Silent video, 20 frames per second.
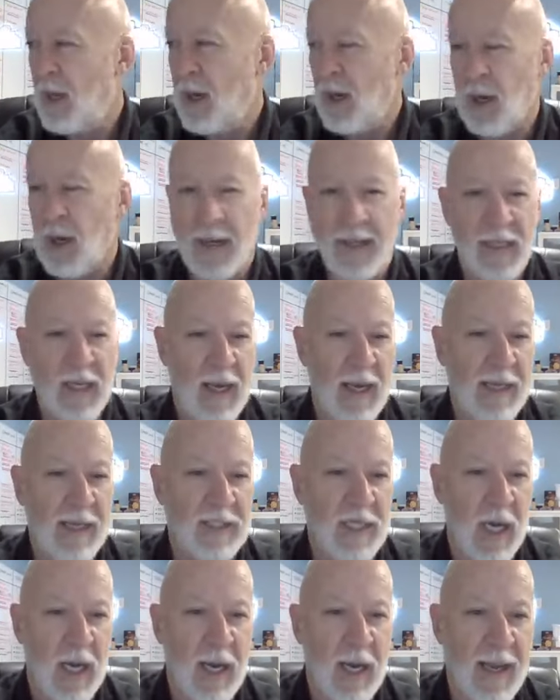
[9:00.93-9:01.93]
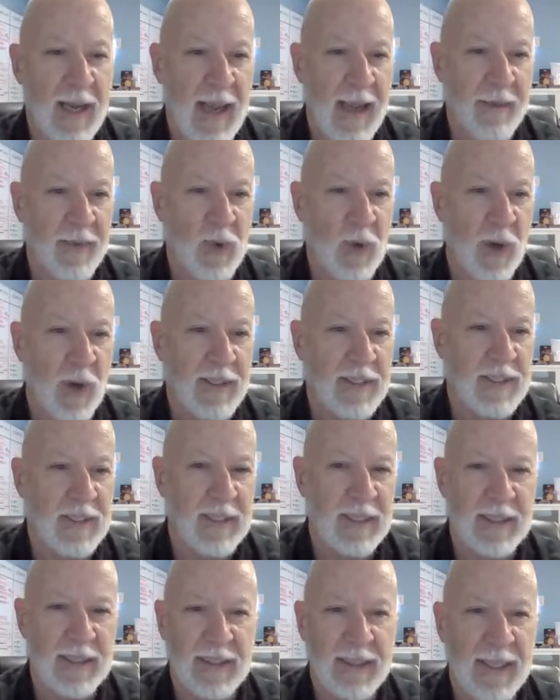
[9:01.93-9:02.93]
All right, guys, I am going
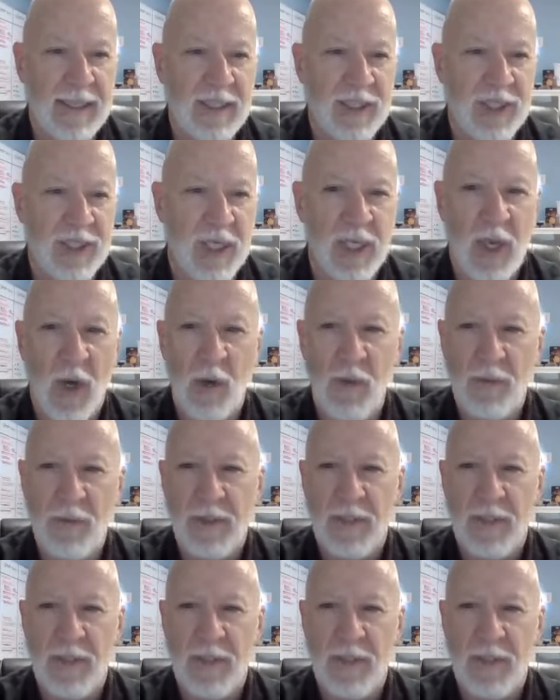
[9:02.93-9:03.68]
to let you go.